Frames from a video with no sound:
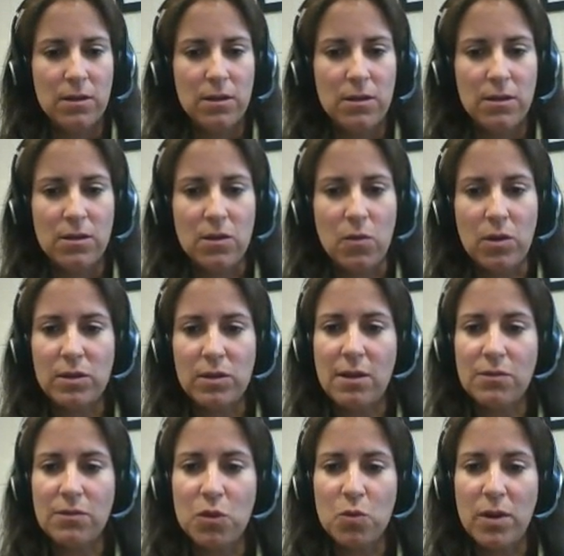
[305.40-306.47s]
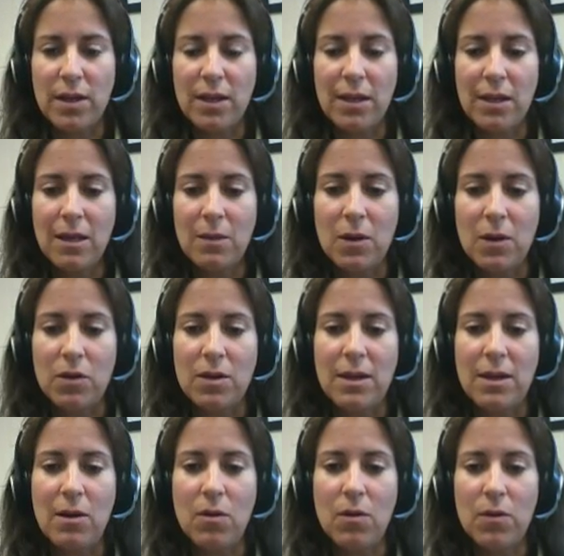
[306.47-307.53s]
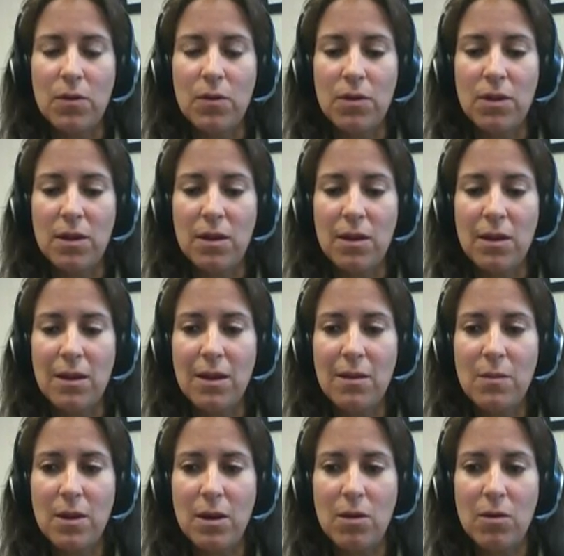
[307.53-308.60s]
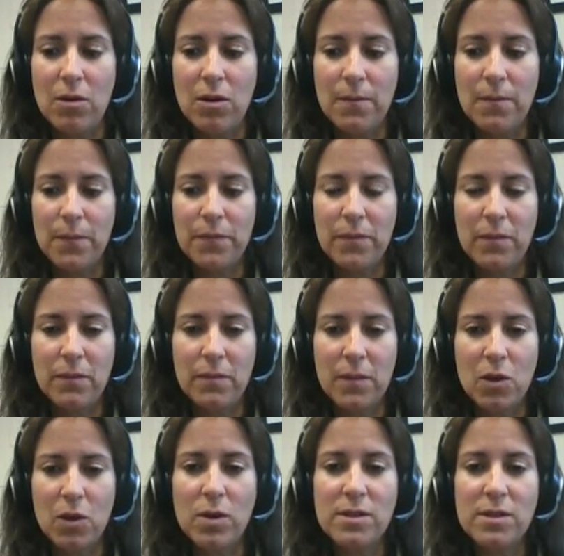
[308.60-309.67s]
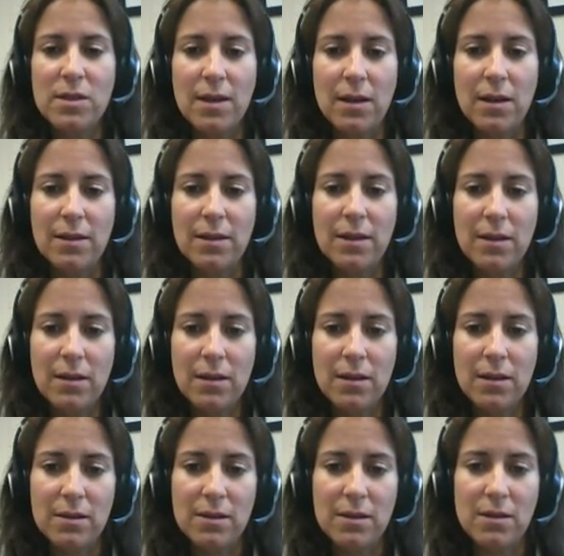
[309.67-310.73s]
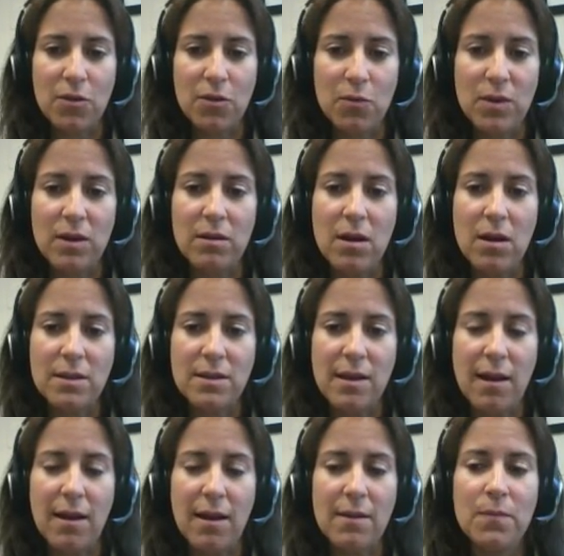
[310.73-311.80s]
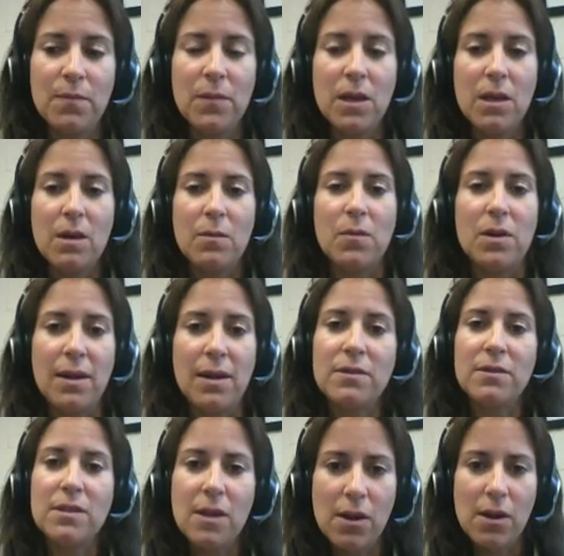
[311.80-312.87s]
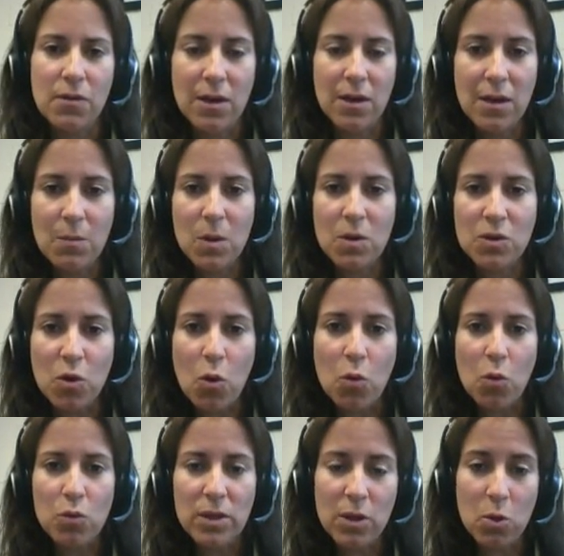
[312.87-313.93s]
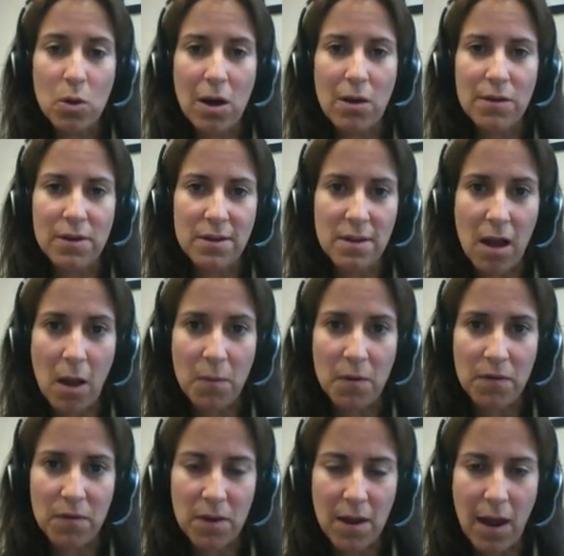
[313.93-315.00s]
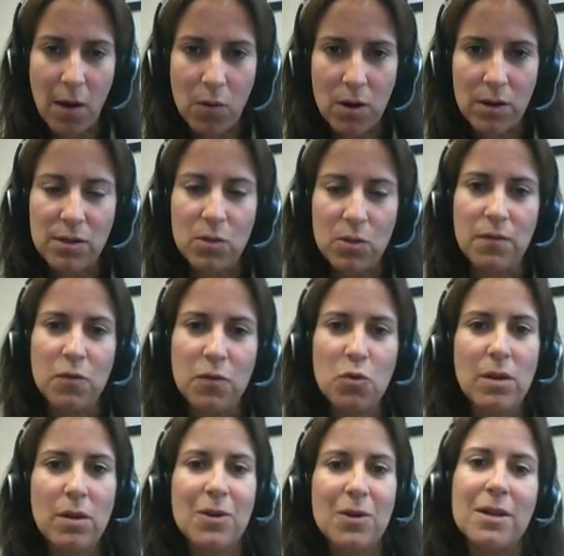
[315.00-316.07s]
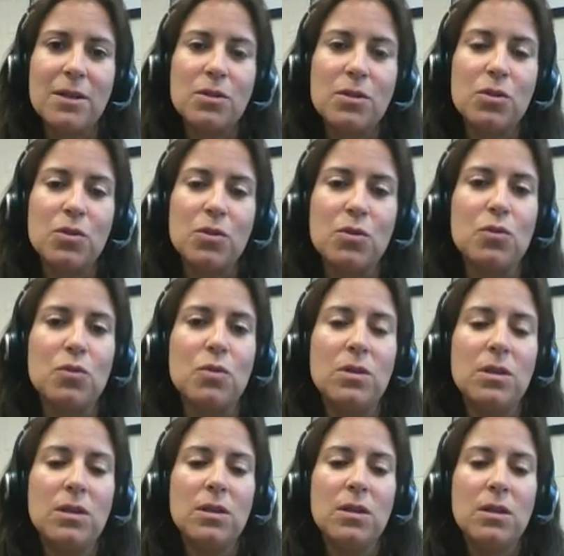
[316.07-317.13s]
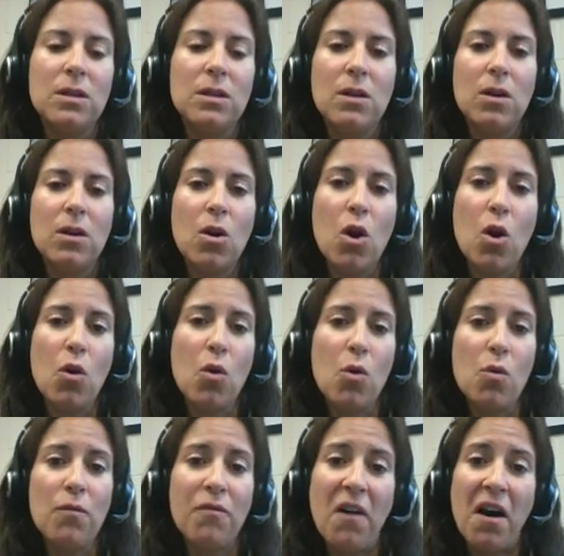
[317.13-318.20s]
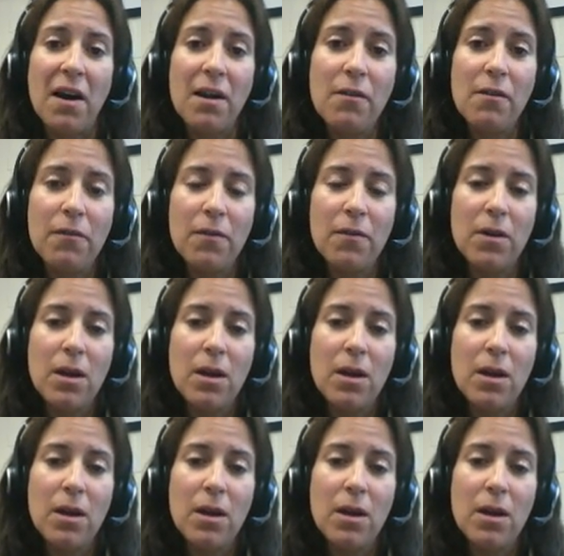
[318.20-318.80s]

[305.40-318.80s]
So it tells you when it emailed. Now, the email, coincidentally, this is a 3 o'clock time, but I have to tell you the emails only go out at the top of the hour. So if you email it at 2:05,